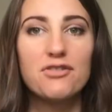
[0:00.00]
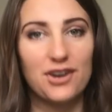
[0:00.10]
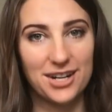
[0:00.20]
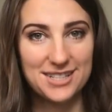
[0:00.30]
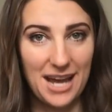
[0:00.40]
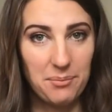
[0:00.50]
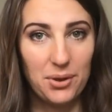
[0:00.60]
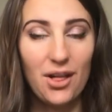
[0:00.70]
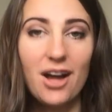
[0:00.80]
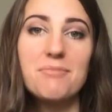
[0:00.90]
For
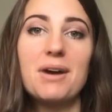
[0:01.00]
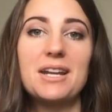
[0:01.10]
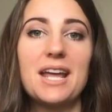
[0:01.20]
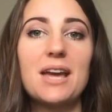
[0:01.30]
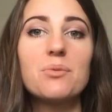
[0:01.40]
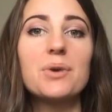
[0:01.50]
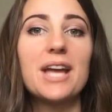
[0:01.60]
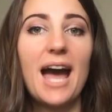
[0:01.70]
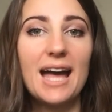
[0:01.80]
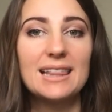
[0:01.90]
example, on Monday,
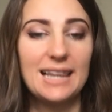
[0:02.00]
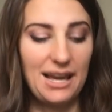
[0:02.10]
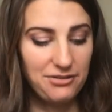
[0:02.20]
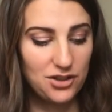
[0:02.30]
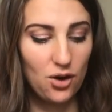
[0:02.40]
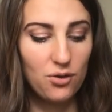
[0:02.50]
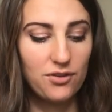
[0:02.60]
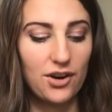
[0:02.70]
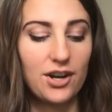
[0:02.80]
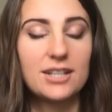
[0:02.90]
we had
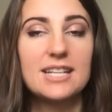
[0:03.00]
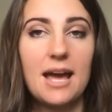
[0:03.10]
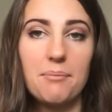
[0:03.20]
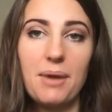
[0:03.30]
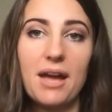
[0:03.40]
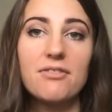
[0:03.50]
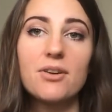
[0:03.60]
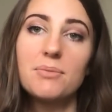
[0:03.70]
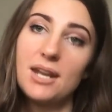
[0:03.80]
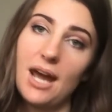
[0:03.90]
leftover tempeh
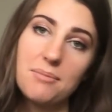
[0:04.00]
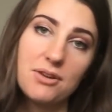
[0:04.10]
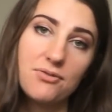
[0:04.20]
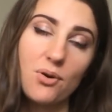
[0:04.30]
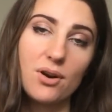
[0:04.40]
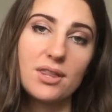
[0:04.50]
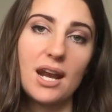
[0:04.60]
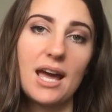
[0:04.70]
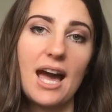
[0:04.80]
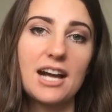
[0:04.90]
from the night before
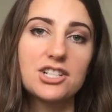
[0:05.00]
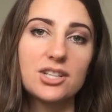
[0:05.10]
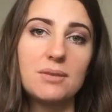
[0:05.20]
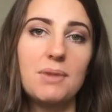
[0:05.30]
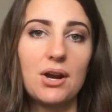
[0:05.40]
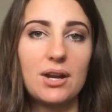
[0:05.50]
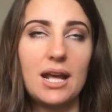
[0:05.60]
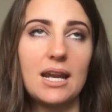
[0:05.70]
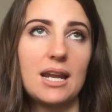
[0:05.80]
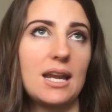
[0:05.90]
that I actually
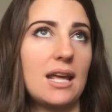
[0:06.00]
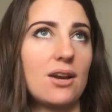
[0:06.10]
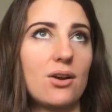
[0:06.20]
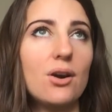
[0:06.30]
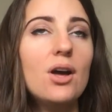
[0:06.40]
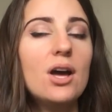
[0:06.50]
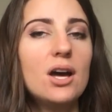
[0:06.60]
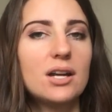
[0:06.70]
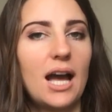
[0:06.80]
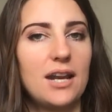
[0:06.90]
marinated in a
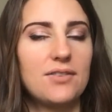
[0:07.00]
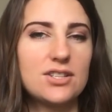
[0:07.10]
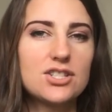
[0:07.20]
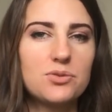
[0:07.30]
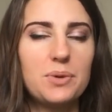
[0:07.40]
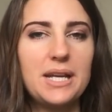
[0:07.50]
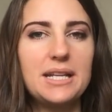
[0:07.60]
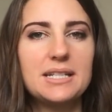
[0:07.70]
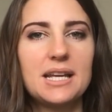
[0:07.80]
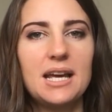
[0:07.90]
kind of a
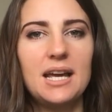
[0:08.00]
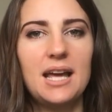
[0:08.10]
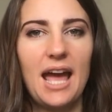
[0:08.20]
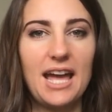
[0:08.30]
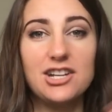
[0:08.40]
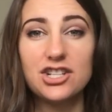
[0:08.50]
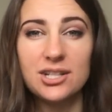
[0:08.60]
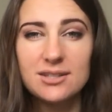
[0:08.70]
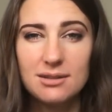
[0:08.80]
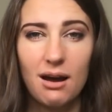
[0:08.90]
sweet
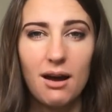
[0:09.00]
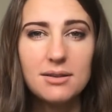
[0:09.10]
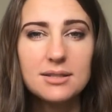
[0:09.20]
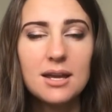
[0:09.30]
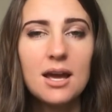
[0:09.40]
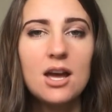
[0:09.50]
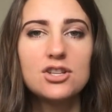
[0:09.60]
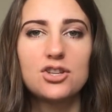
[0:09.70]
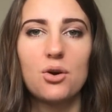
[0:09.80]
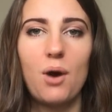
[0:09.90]
Asian sauce.
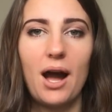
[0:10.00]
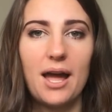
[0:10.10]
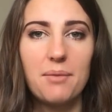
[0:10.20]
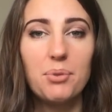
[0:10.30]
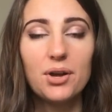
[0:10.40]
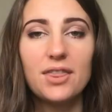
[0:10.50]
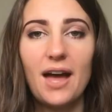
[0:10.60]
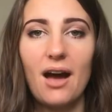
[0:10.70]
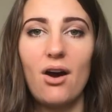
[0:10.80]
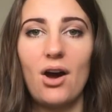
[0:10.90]
So I put
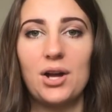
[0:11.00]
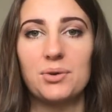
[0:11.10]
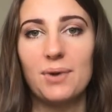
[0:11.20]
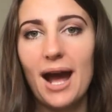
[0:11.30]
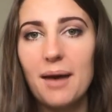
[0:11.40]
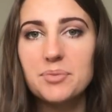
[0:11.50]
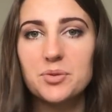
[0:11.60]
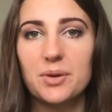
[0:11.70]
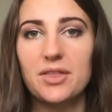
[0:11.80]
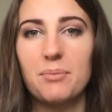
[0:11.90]
that on
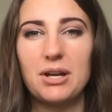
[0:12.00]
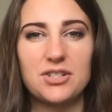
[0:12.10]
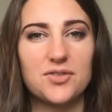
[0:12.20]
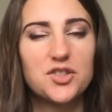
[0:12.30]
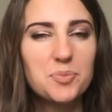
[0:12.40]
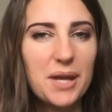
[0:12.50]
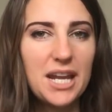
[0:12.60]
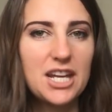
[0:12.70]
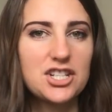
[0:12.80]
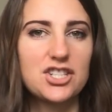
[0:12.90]
wraps with a bunch of
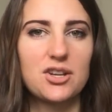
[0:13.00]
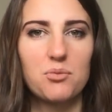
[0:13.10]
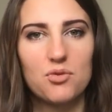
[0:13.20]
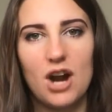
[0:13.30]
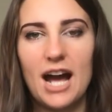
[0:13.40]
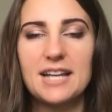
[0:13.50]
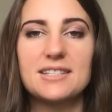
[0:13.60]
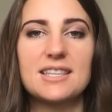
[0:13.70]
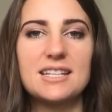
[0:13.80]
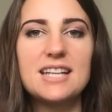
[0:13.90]
spinach, some
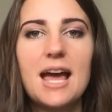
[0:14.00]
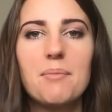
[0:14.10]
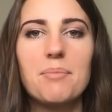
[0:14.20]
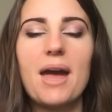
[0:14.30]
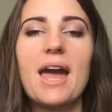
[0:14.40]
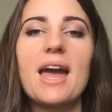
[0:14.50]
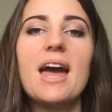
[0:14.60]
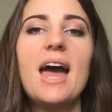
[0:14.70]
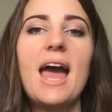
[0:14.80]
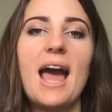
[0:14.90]
rice, the tempeh,
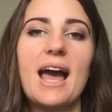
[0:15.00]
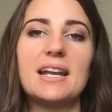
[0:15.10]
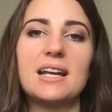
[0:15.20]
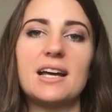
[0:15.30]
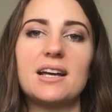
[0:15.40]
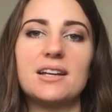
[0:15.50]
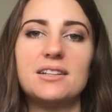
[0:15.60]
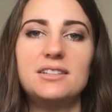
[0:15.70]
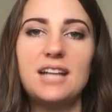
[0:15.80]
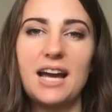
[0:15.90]
and
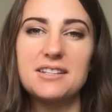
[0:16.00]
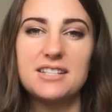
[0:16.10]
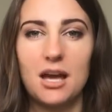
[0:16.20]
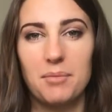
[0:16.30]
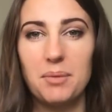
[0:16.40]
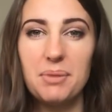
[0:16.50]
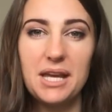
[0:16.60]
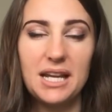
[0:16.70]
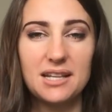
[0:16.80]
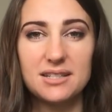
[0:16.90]
a nice yummy
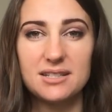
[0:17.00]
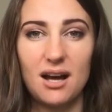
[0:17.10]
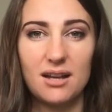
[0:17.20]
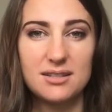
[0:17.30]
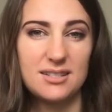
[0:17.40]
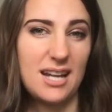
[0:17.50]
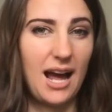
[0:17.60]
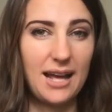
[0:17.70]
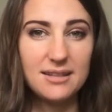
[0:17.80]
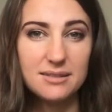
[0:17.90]
peanut sauce
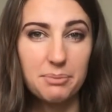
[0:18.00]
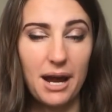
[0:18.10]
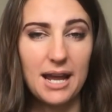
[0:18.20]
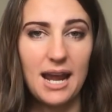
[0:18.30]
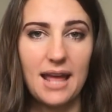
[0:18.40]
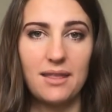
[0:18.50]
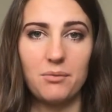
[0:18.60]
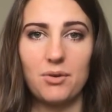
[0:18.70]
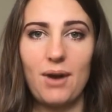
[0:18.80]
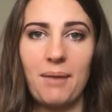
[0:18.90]
Thai spread, and
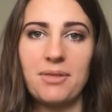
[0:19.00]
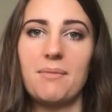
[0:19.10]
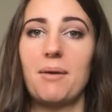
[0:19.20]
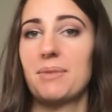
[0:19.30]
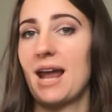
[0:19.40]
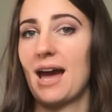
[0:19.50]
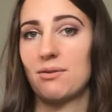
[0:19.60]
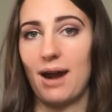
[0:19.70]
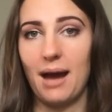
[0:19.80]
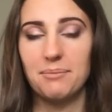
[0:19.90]
then we wrapped them up and
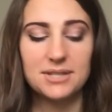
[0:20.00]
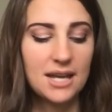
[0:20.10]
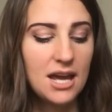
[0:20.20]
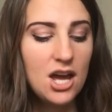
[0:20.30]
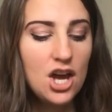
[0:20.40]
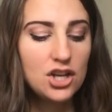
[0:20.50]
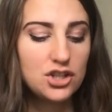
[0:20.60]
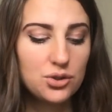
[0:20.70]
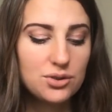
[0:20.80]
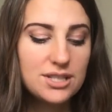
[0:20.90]
had wraps.
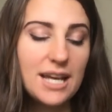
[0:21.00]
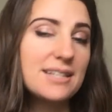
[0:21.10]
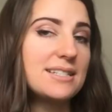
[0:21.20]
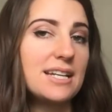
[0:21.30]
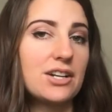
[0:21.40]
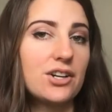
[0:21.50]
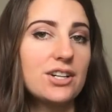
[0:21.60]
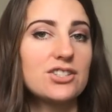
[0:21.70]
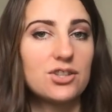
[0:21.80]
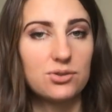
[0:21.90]
Tuesday's dinner
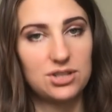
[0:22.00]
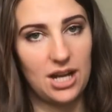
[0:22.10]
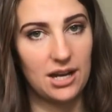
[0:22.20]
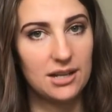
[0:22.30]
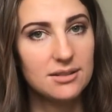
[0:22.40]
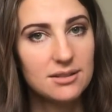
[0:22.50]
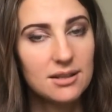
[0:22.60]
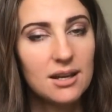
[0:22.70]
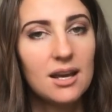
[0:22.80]
is tostadas.